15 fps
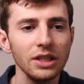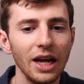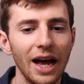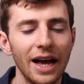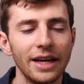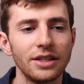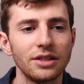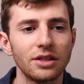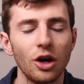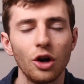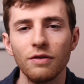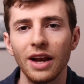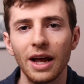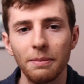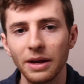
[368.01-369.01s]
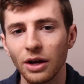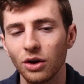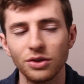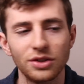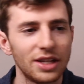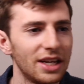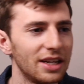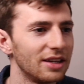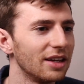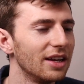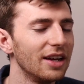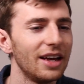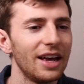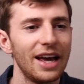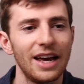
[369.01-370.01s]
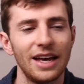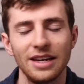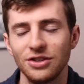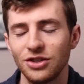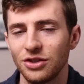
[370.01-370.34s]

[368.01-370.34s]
and overlapping content, and